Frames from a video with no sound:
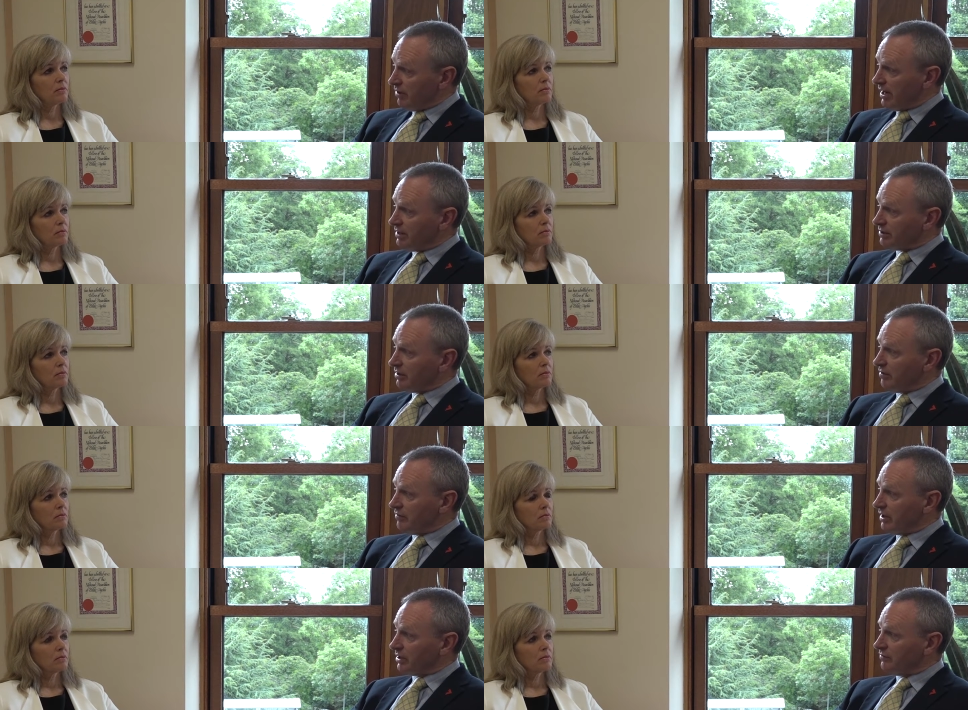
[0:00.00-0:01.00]
Speaker 1: rents over
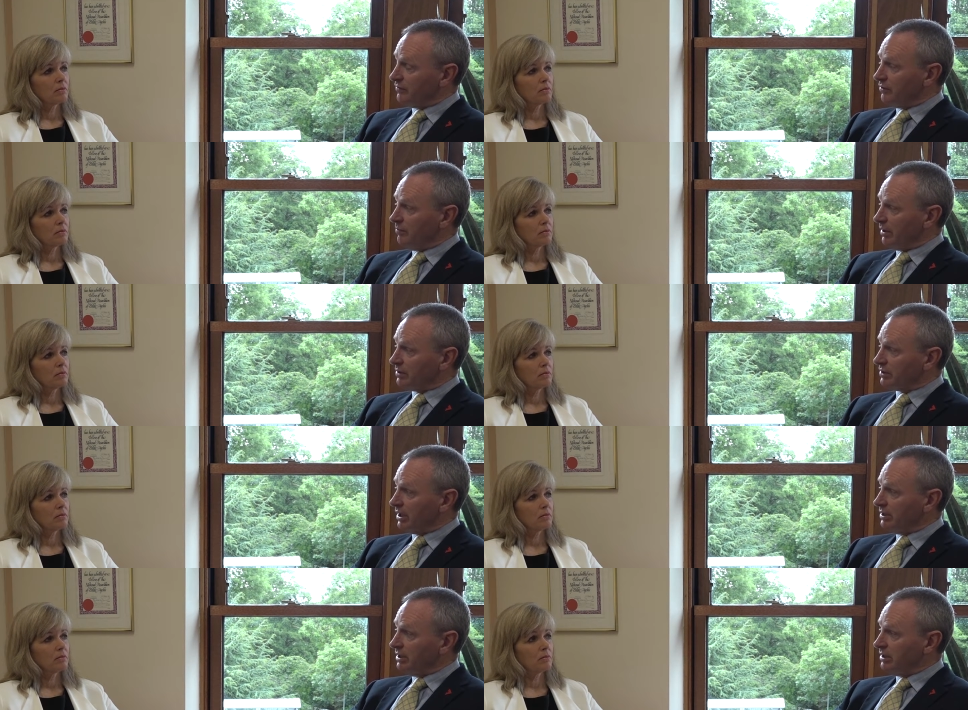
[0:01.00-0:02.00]
the next few months
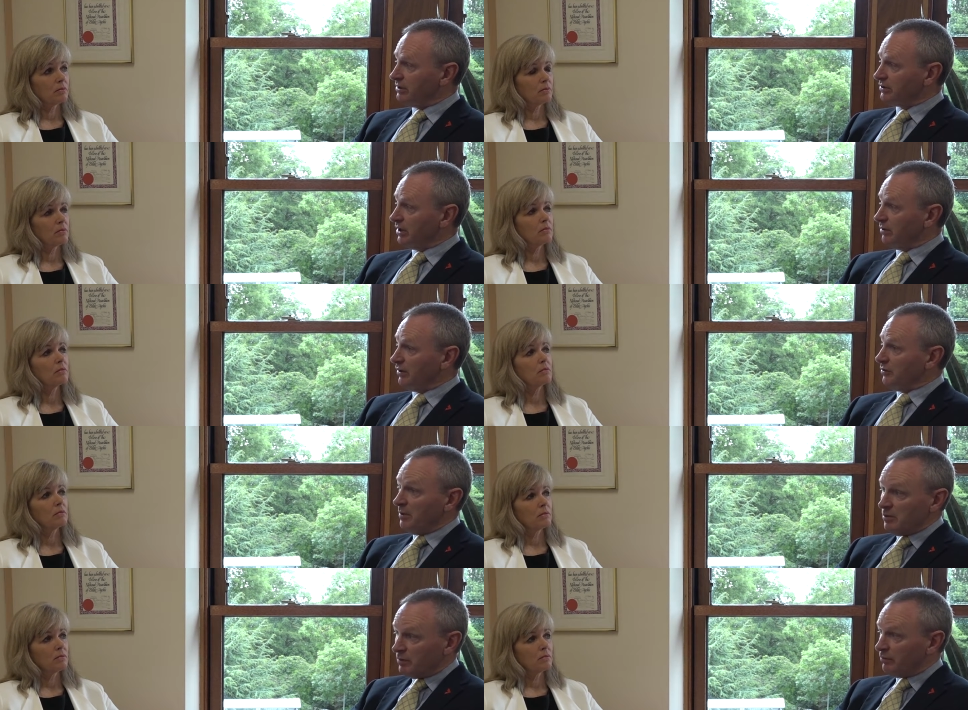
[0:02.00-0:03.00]
and years. So at the
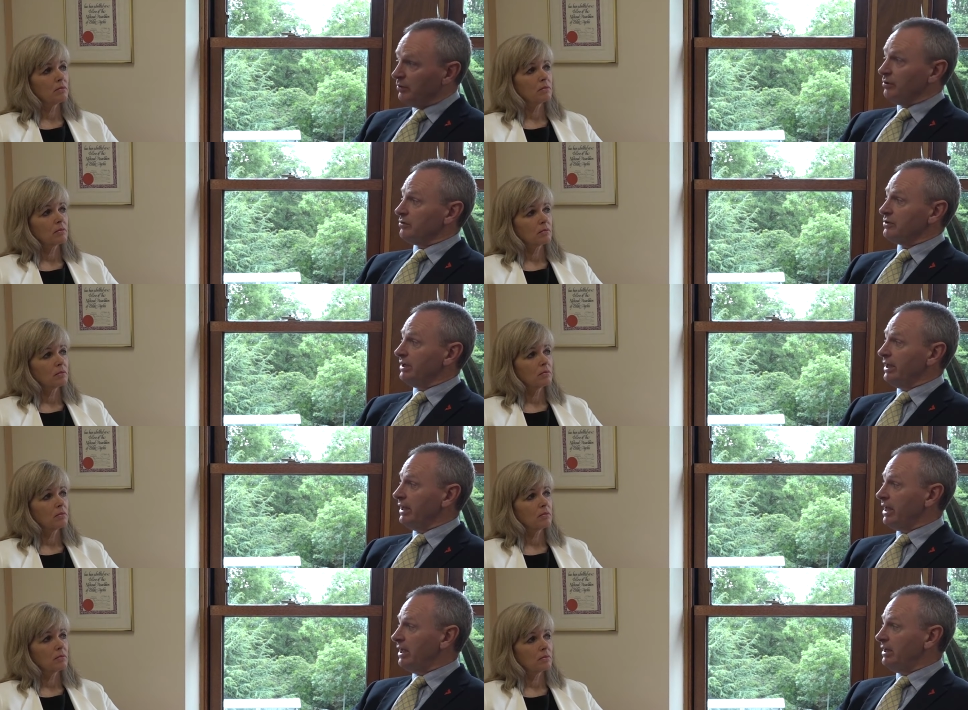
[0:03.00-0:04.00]
moment we're not seeing
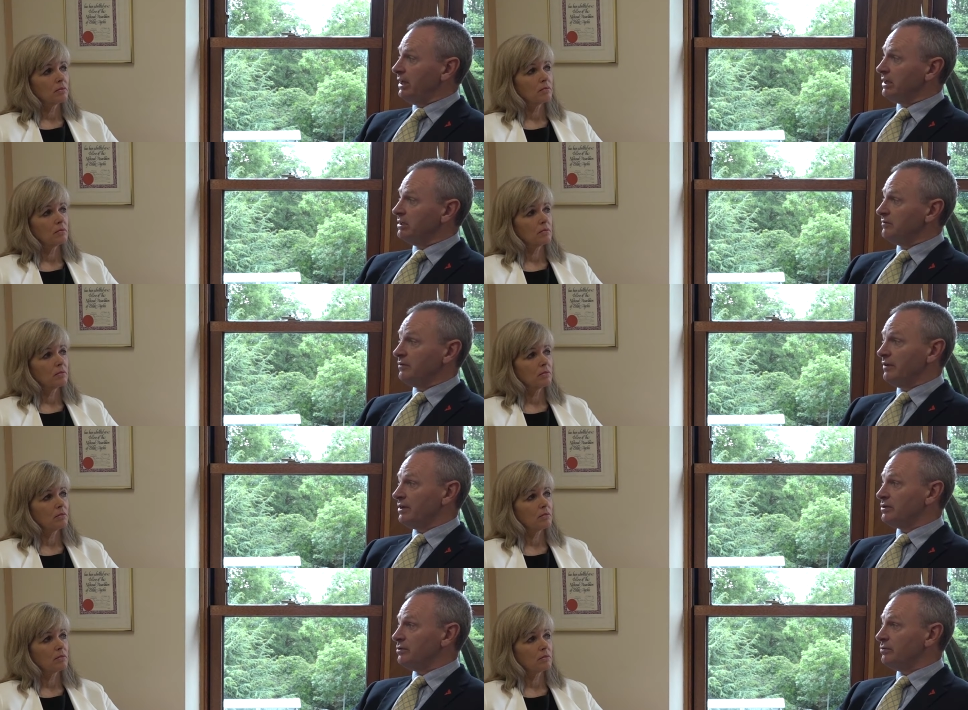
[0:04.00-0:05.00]
any, any negatives on that
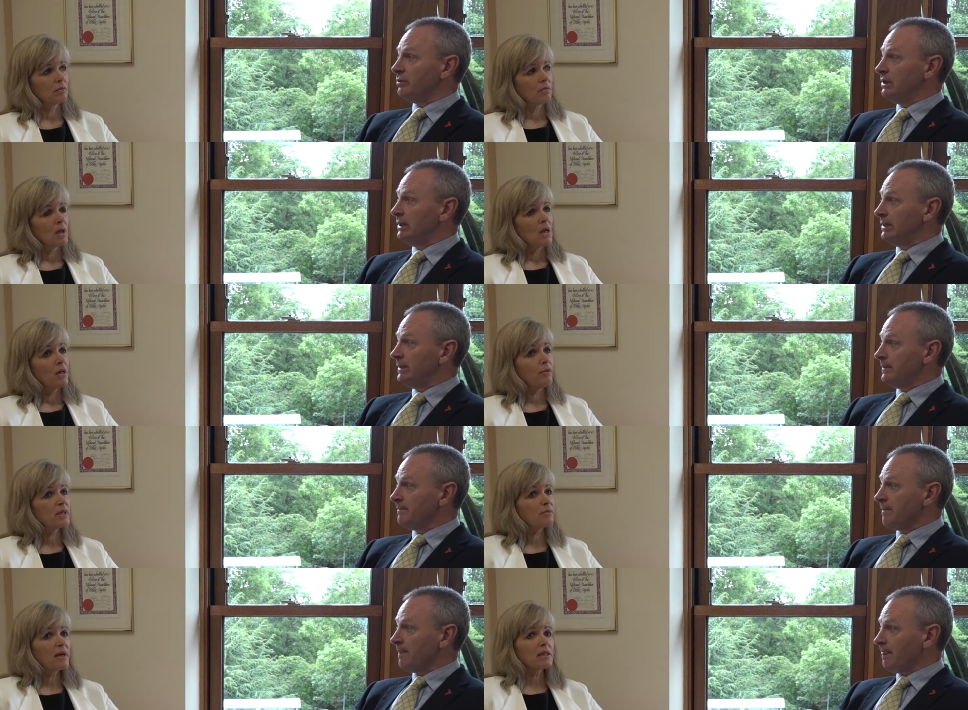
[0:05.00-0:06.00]
at all.
Speaker 2: Are you
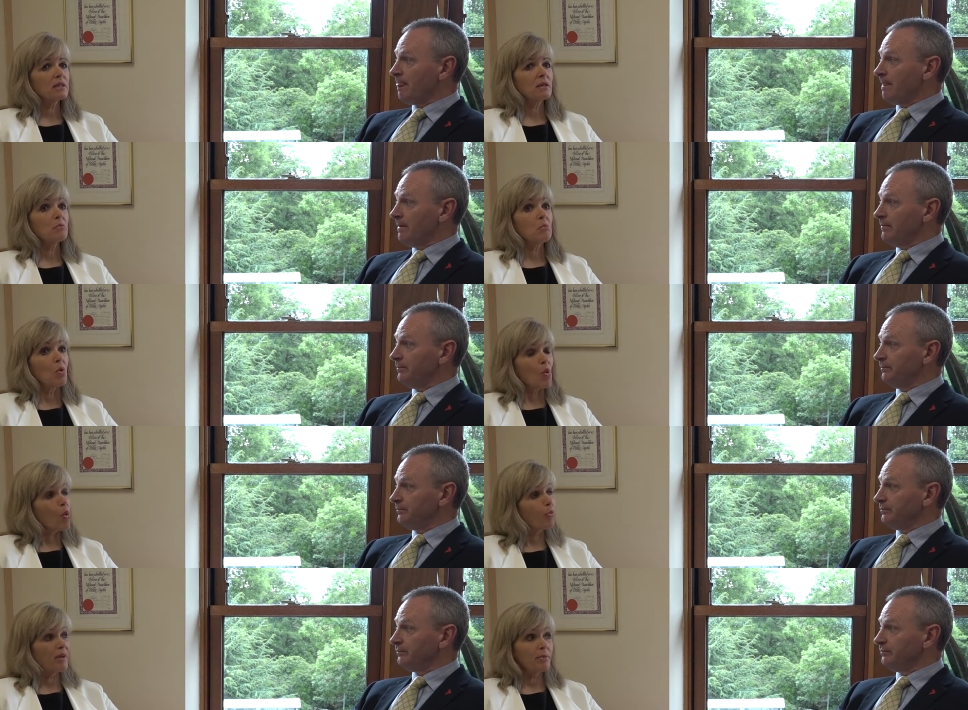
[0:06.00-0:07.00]
expecting
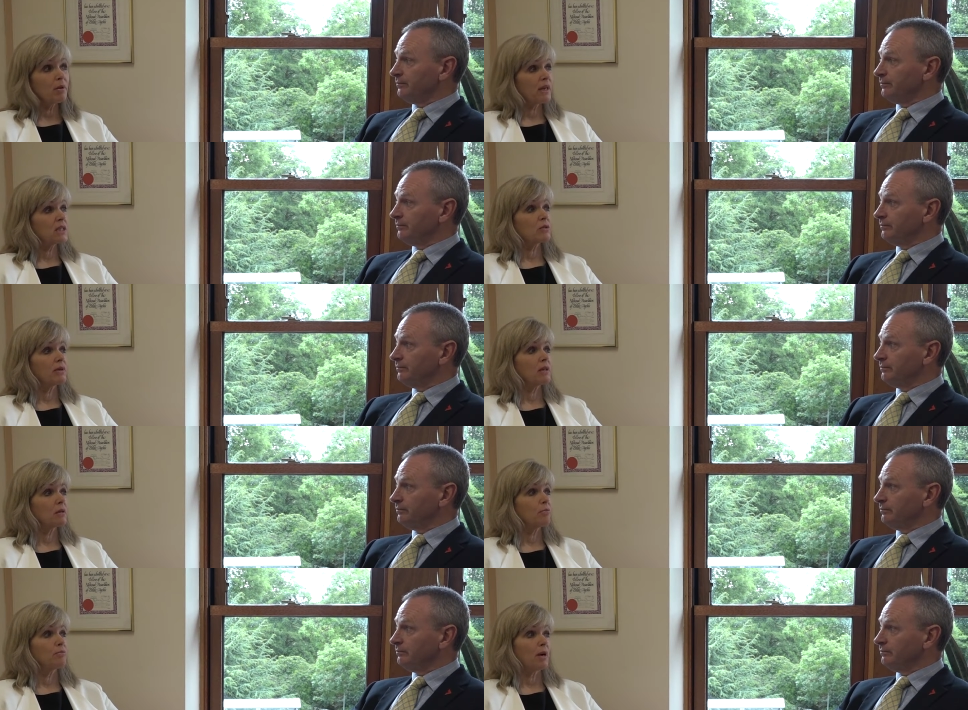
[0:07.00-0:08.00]
more people entering
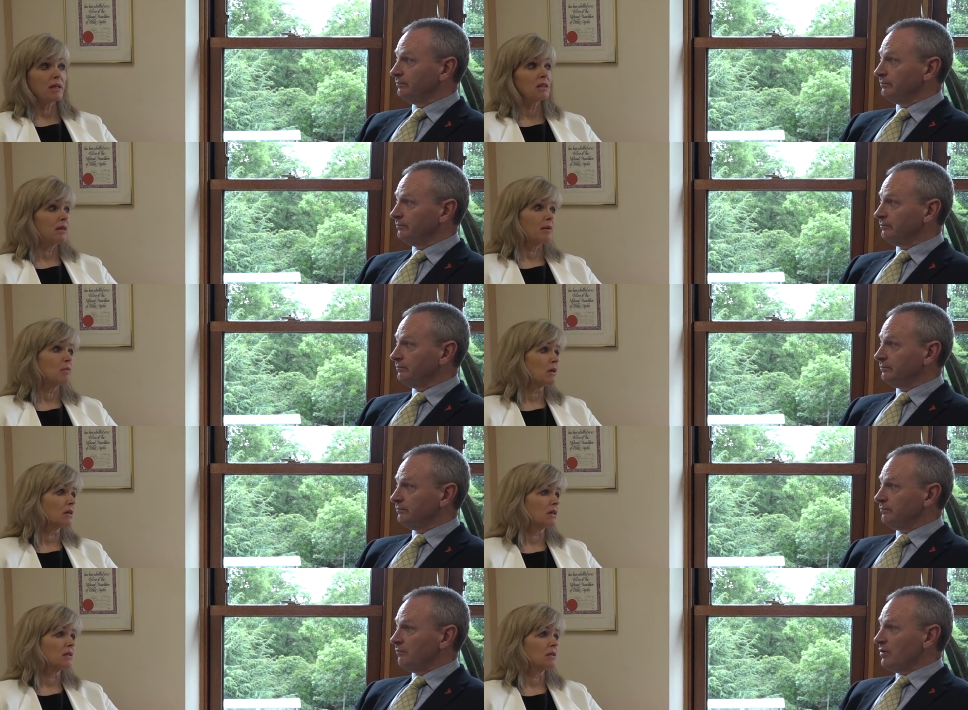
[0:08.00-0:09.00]
the buy-to-let market?
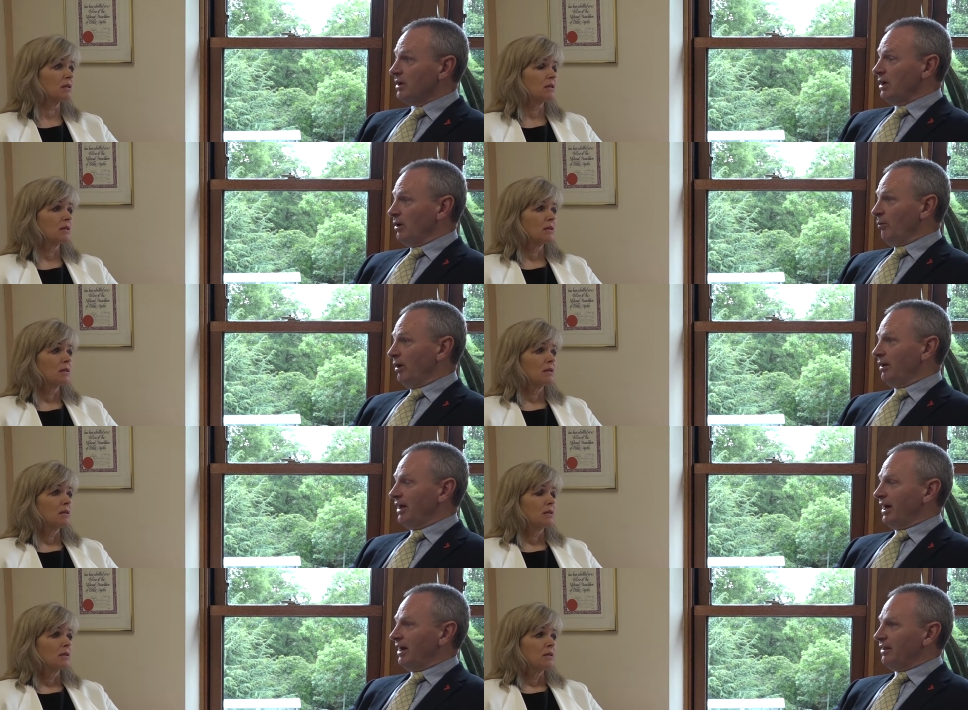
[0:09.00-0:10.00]
Speaker 1: Well,
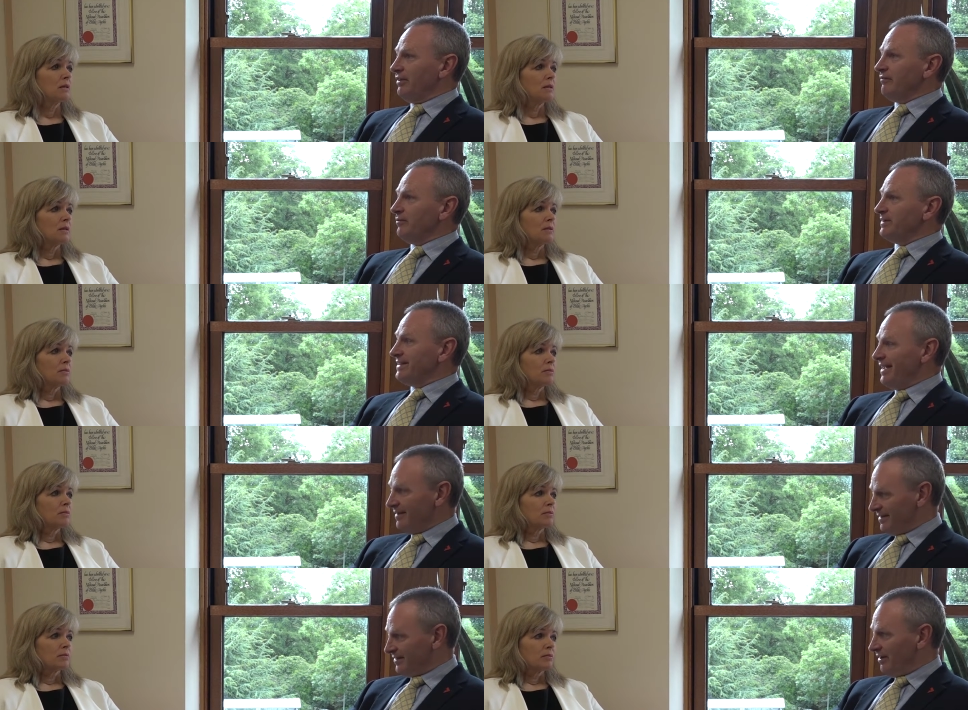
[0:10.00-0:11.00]
I think from a
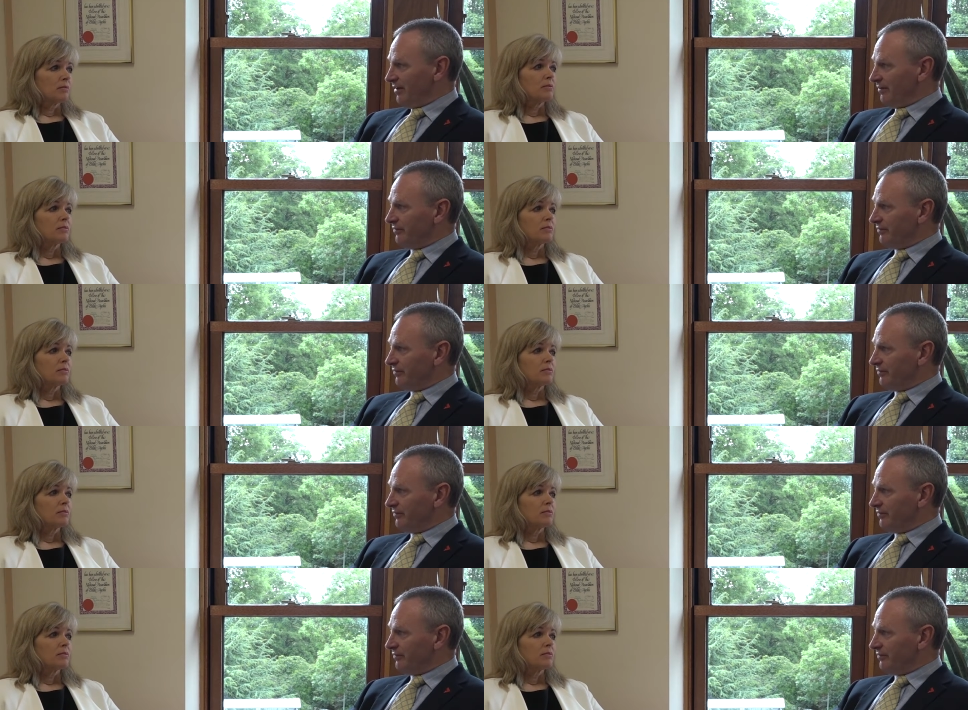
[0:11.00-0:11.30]
tenant side of